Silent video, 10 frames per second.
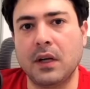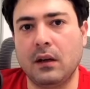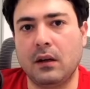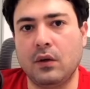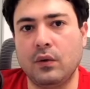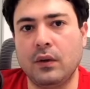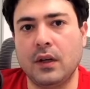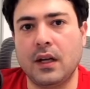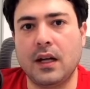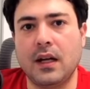alone
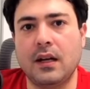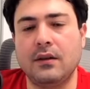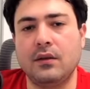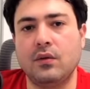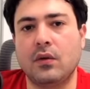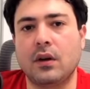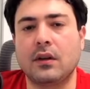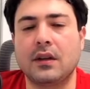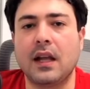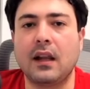and you are
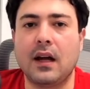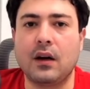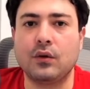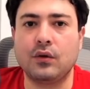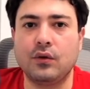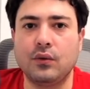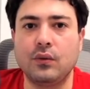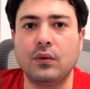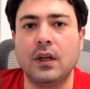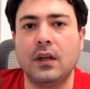not allowed
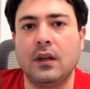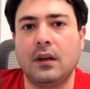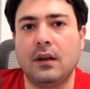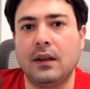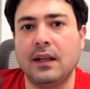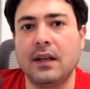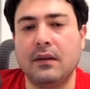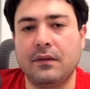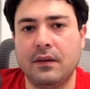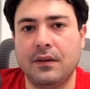to
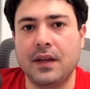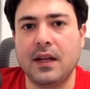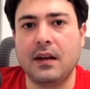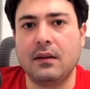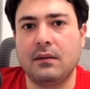leave the